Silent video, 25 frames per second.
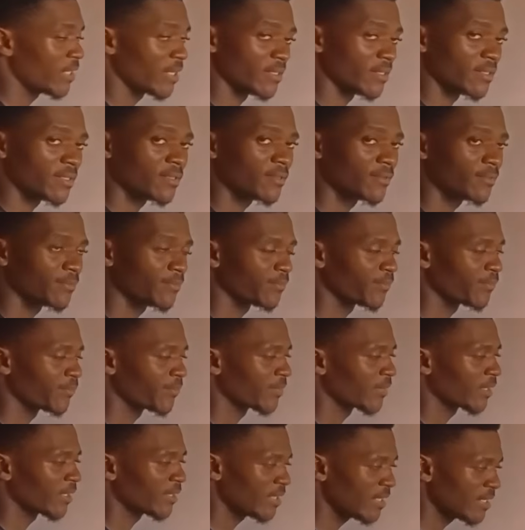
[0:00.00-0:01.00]
Yes,
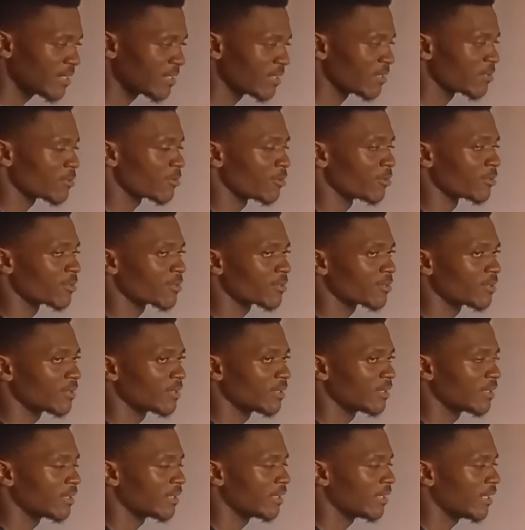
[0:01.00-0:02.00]
this is
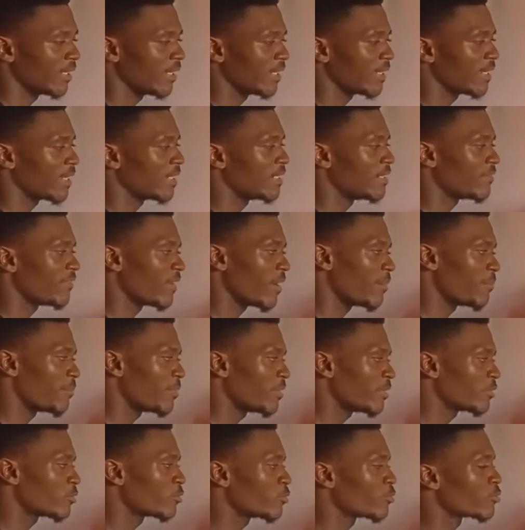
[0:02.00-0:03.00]
salt. Again, if I
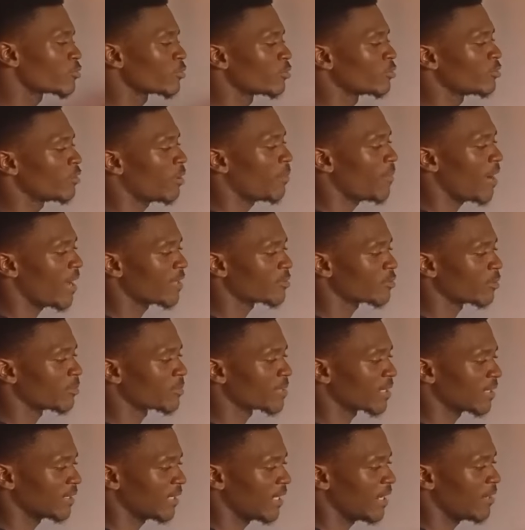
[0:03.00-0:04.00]
bring two sodium
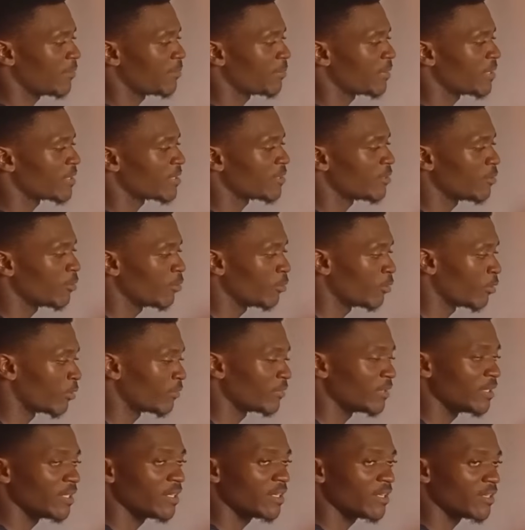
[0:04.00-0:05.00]
atoms and I replace the whole
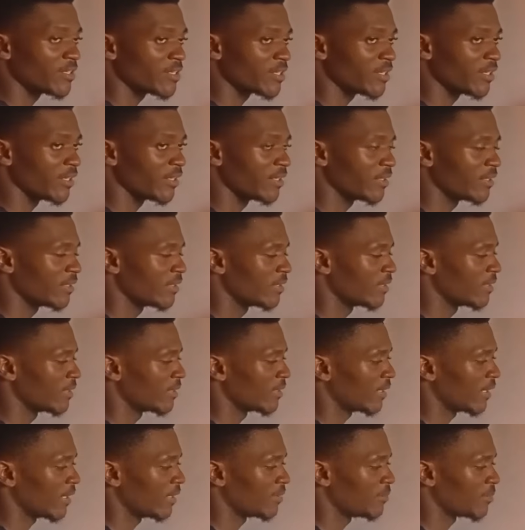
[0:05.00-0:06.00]
of the H here,
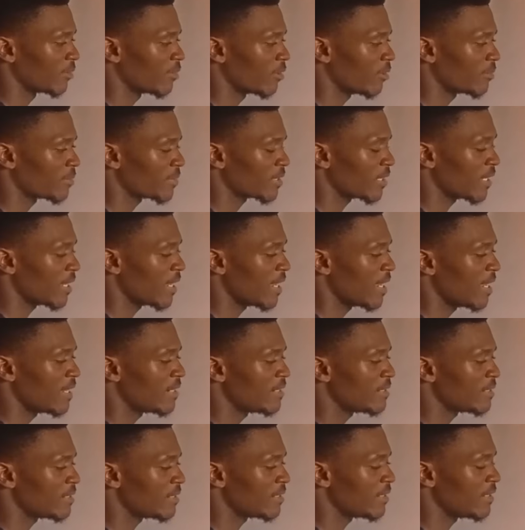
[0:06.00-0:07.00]
and it becomes
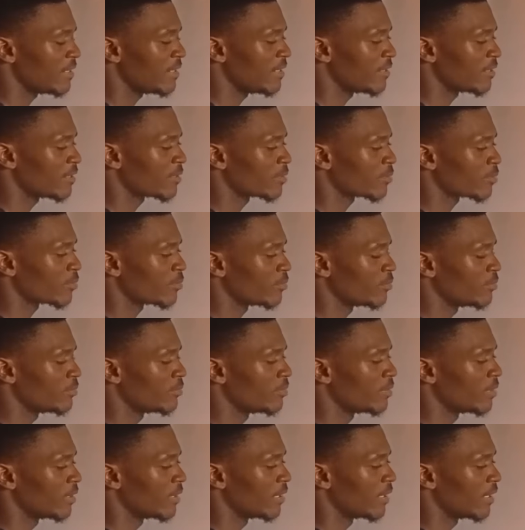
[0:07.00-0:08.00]

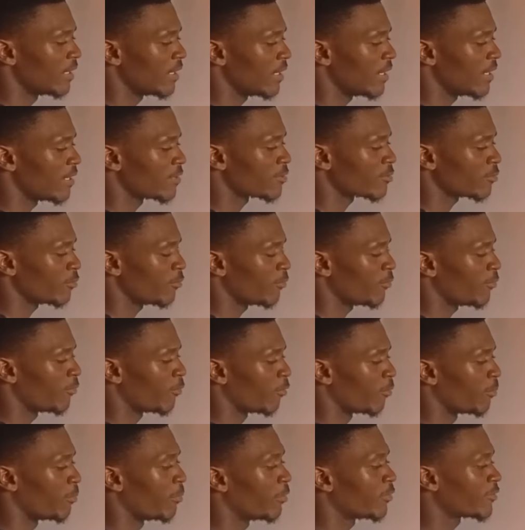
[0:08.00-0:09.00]

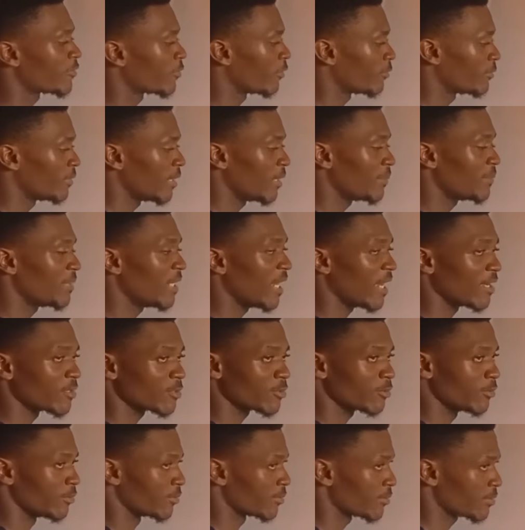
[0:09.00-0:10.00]
Na2SO4. Both of them, they are
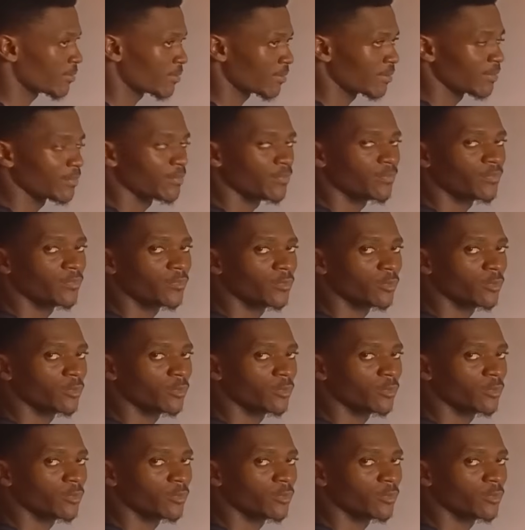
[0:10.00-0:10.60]
salts.